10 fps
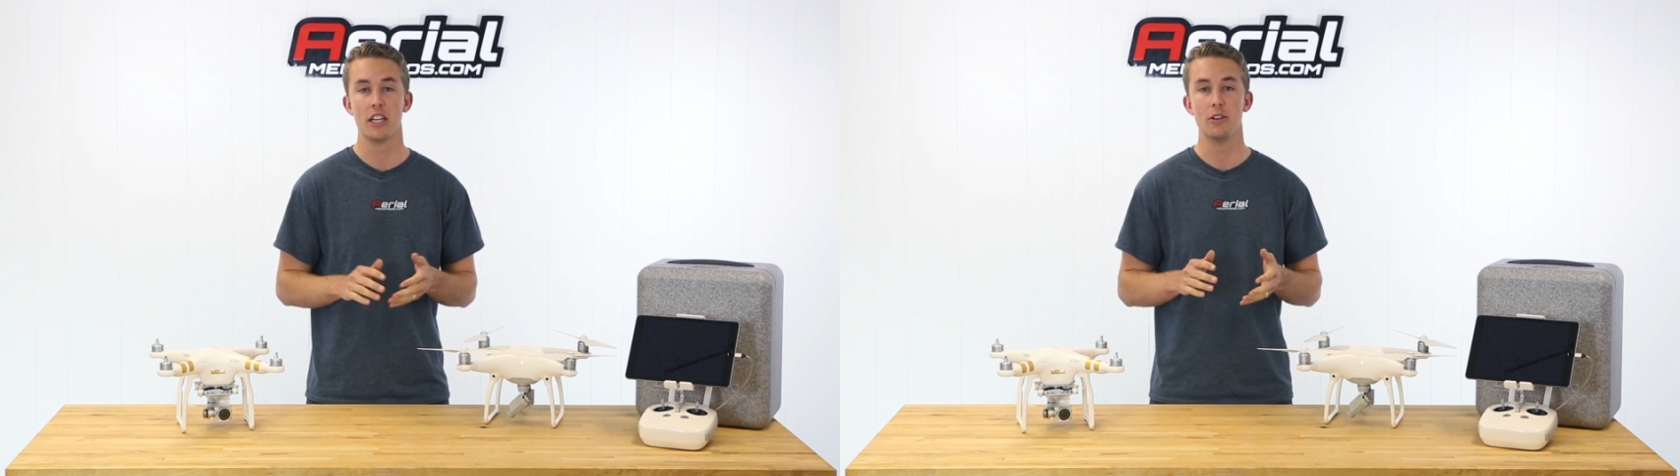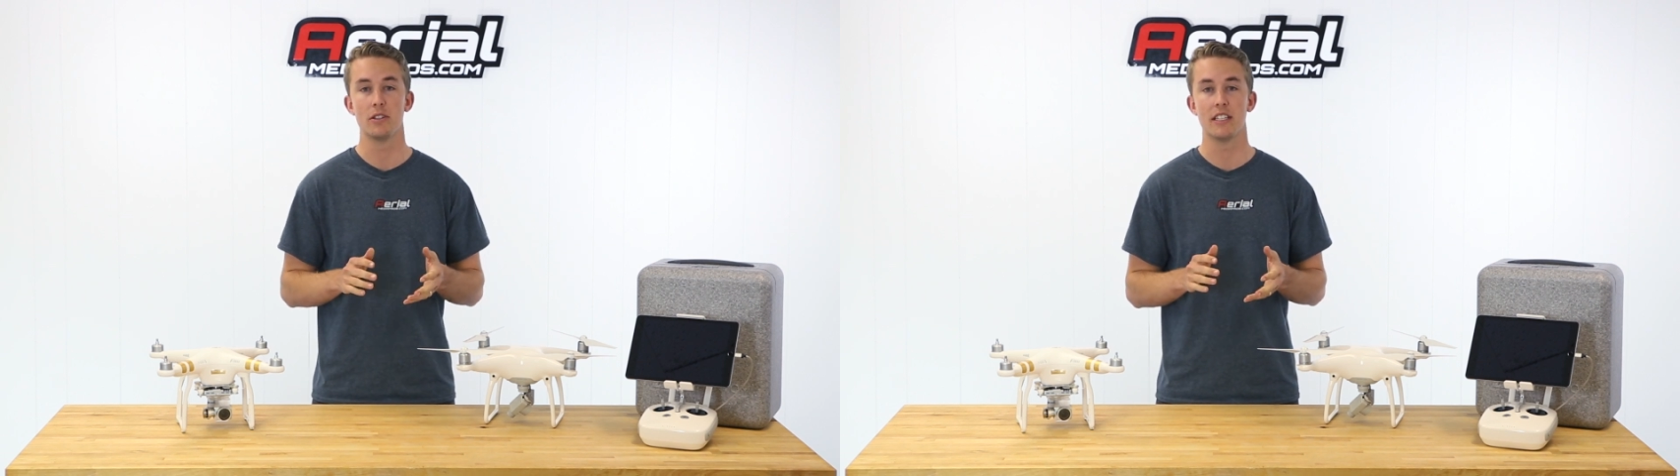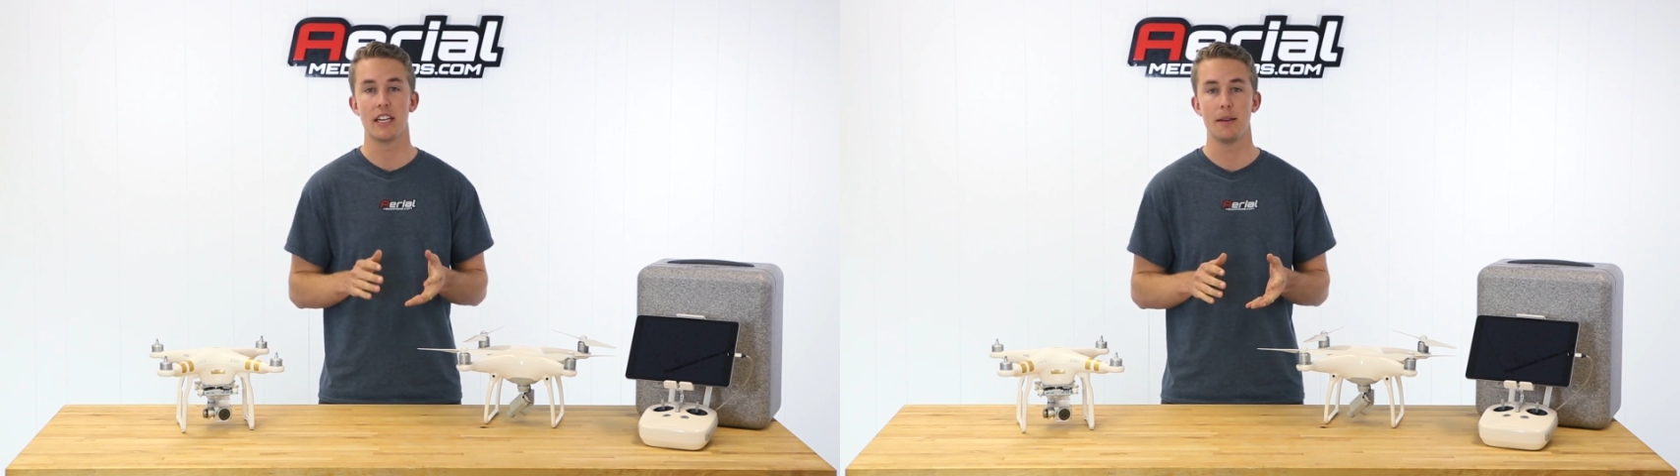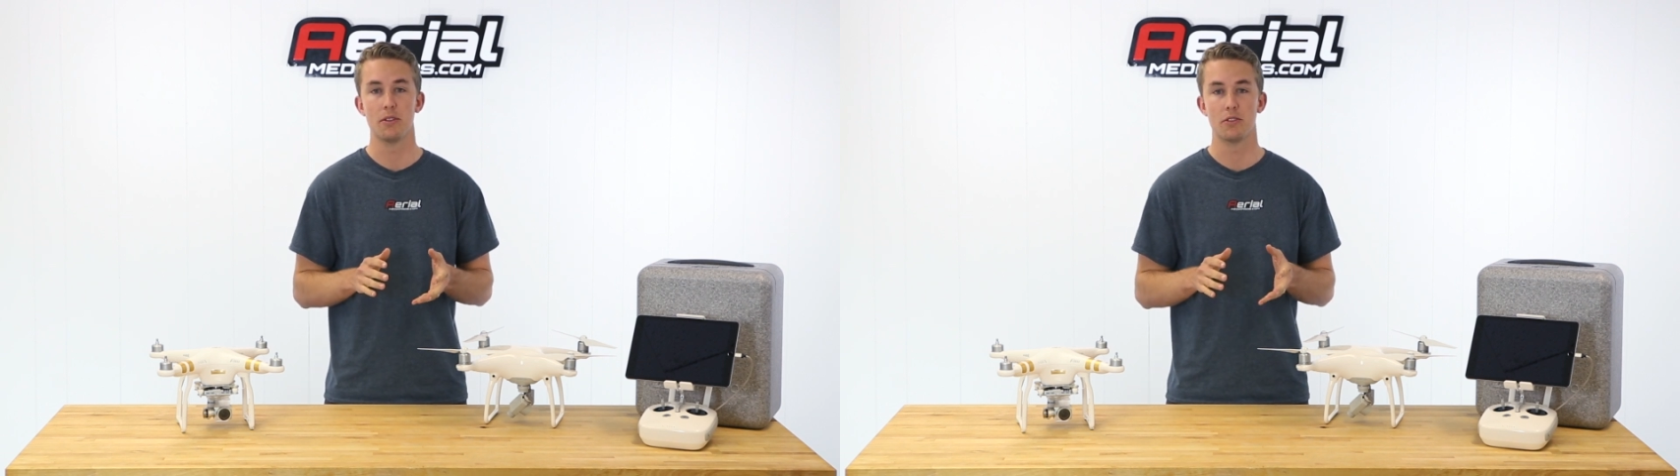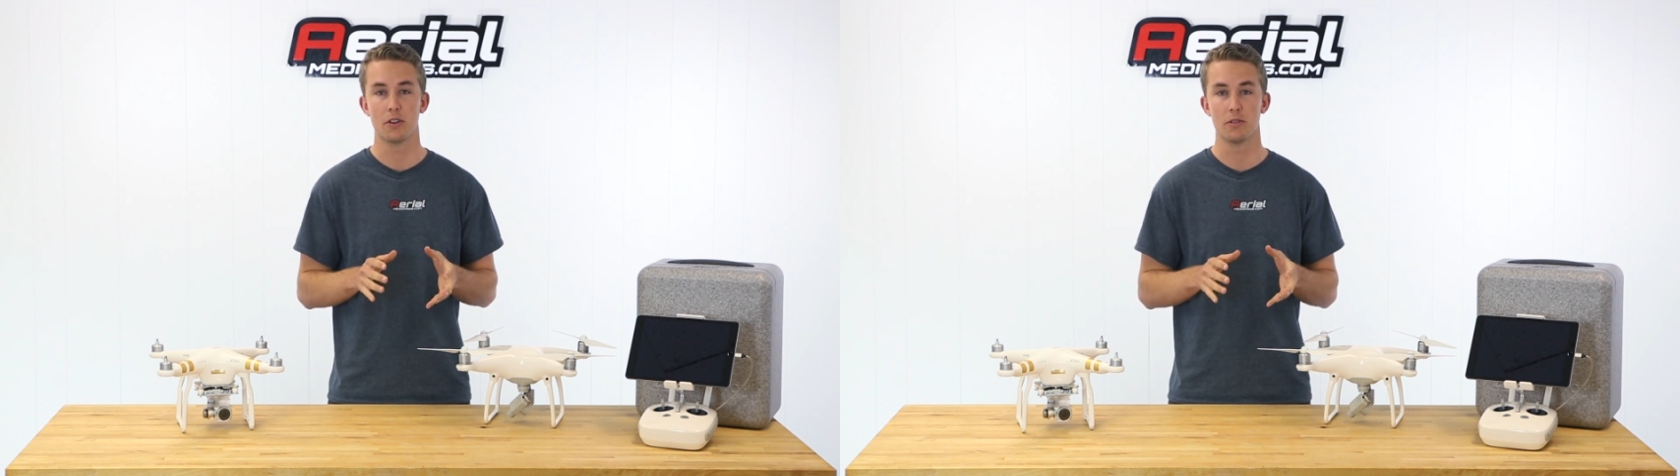used to keep
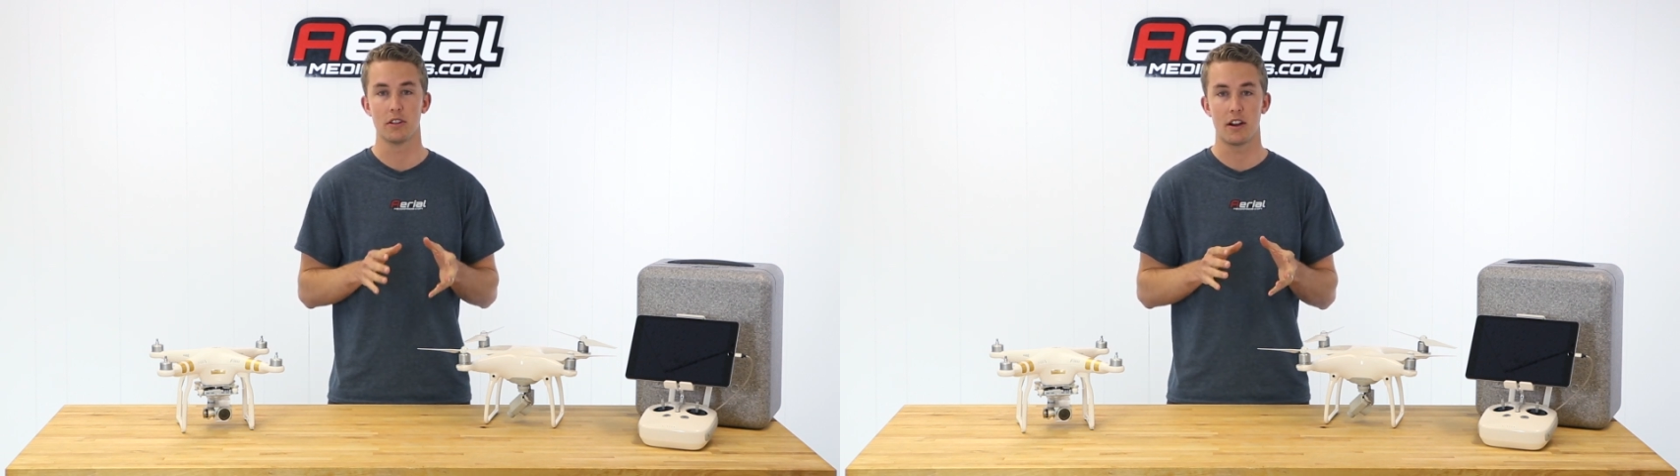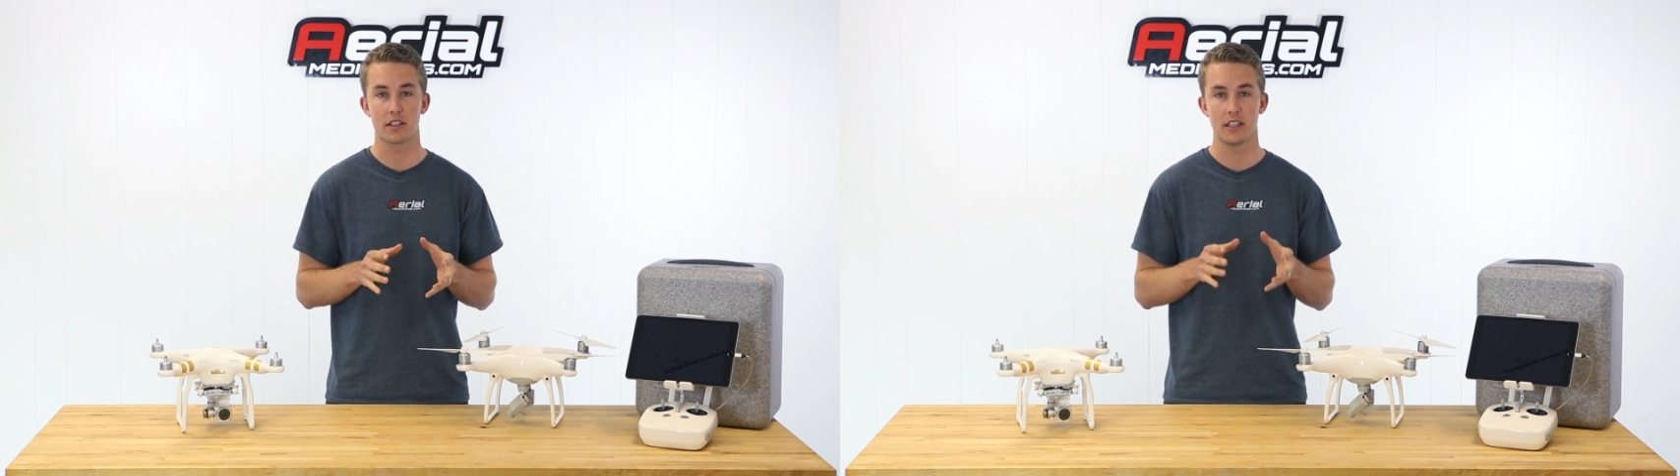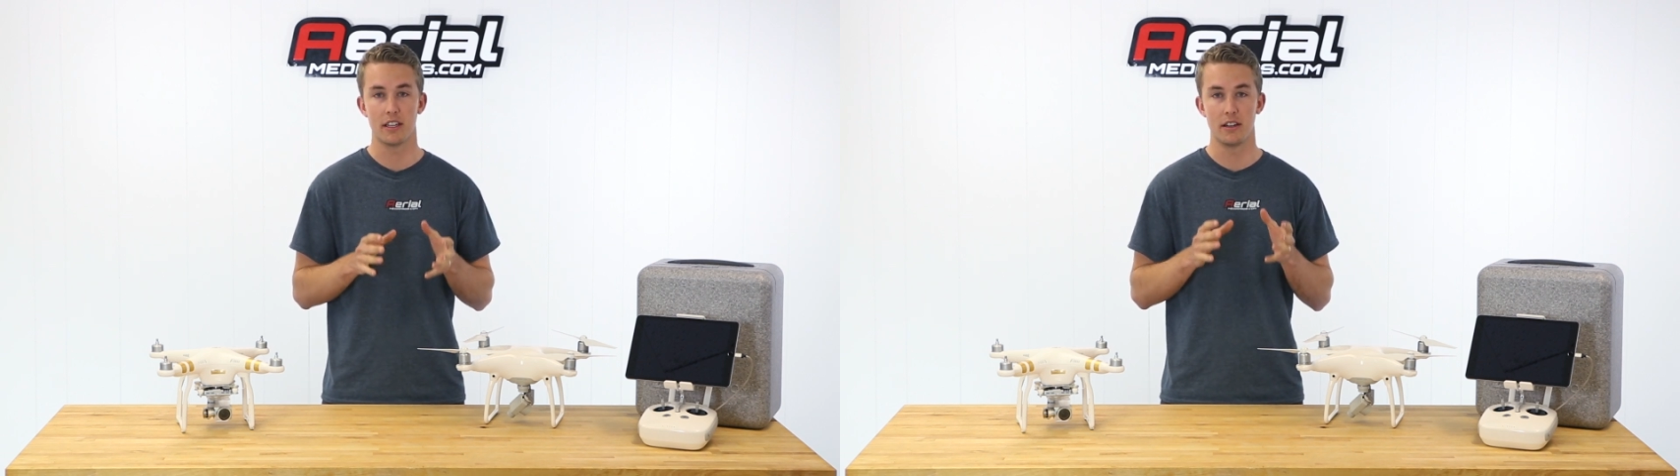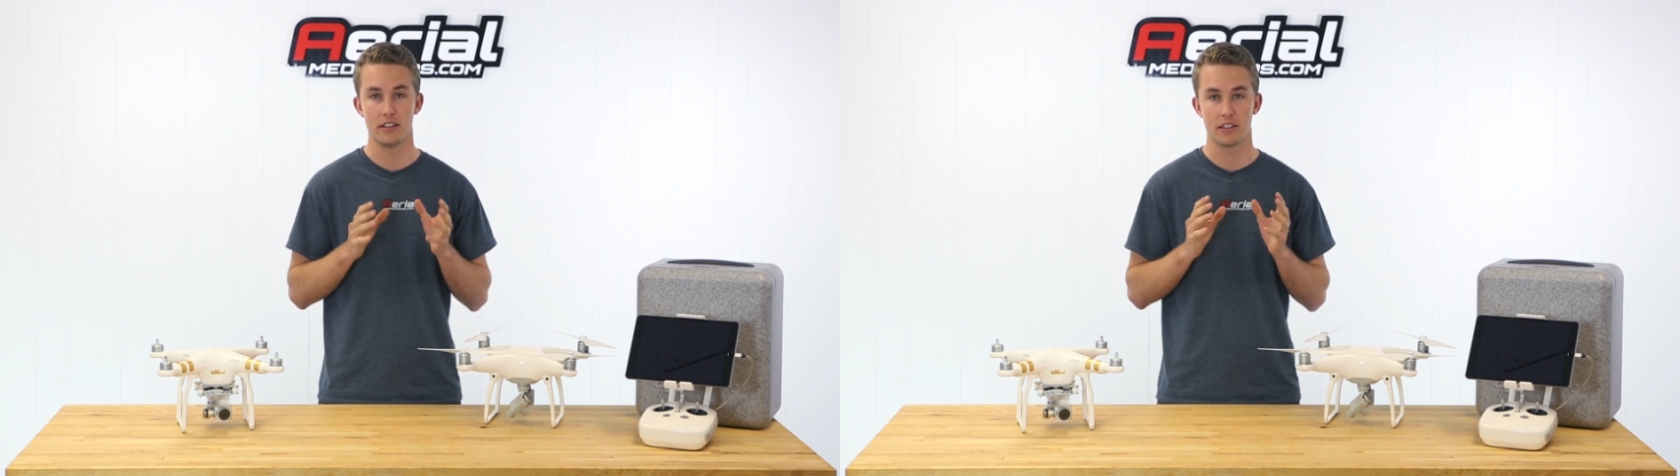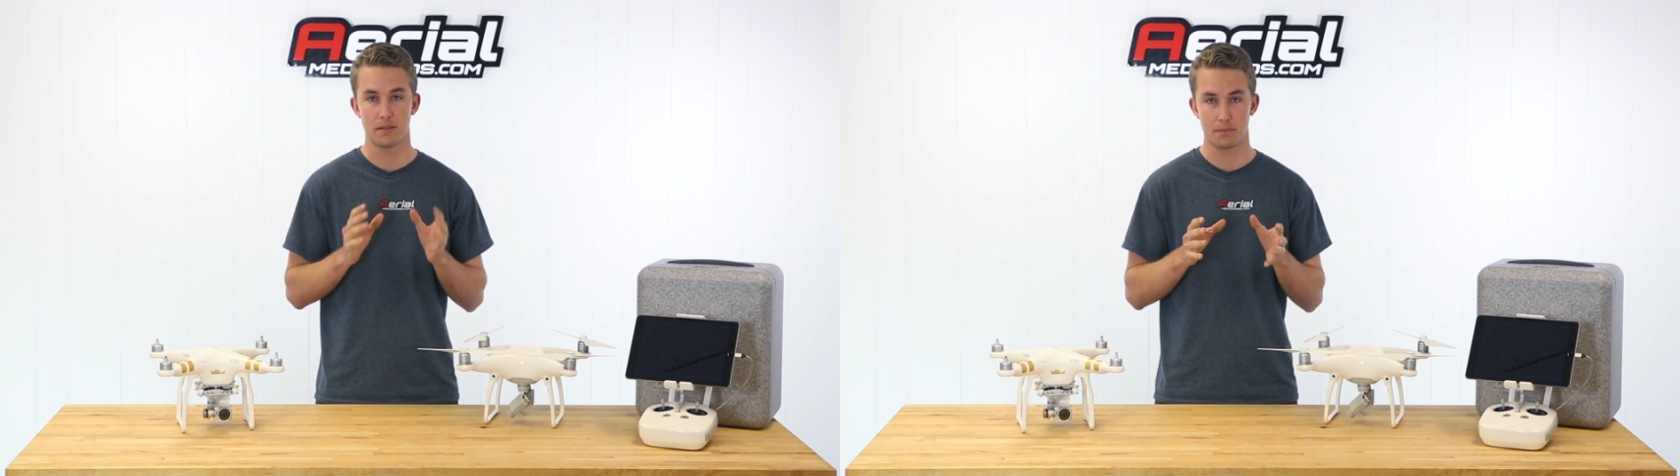the drone locked in
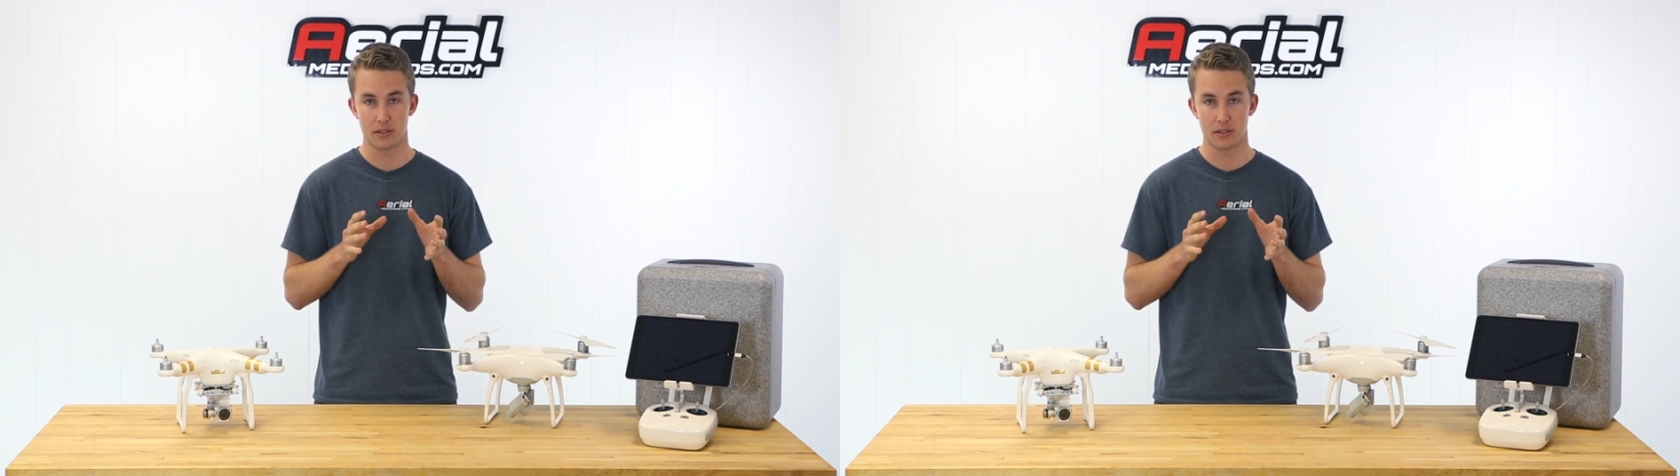its